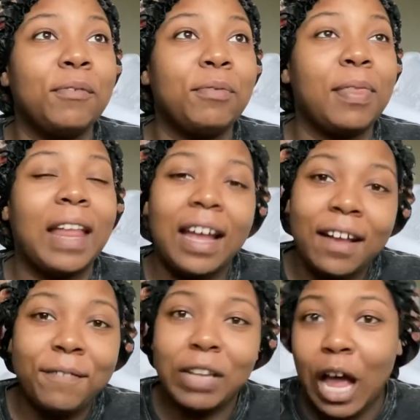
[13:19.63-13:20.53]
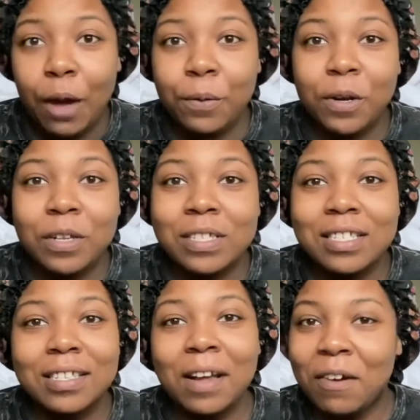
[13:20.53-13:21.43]
Like
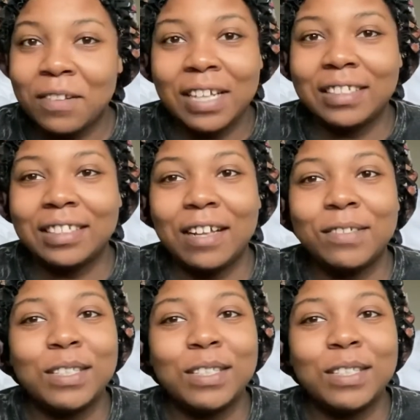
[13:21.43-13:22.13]
flowers, all that stuff.